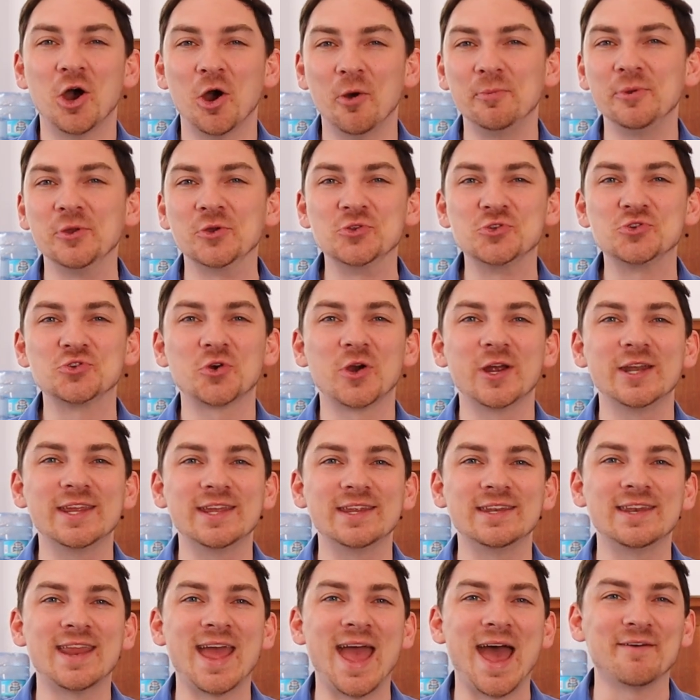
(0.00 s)
Hope you enjoyed
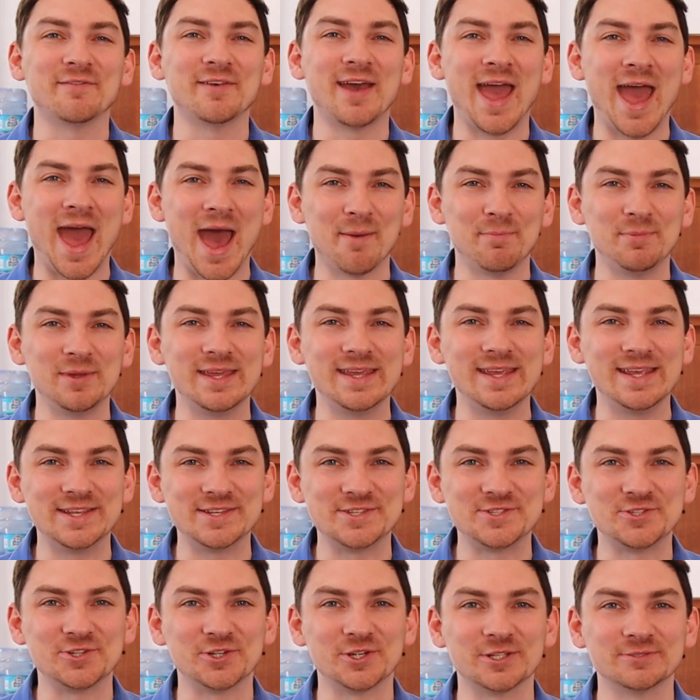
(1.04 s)
it and have a happy
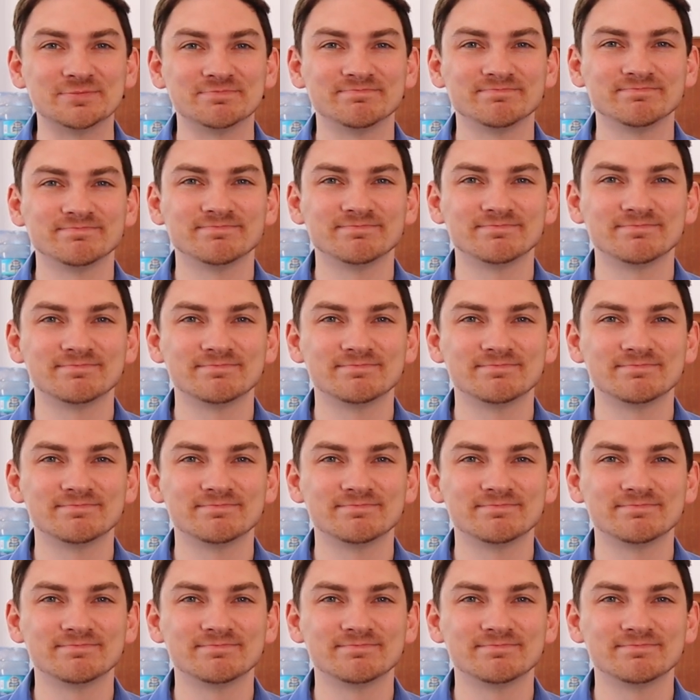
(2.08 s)
Easter.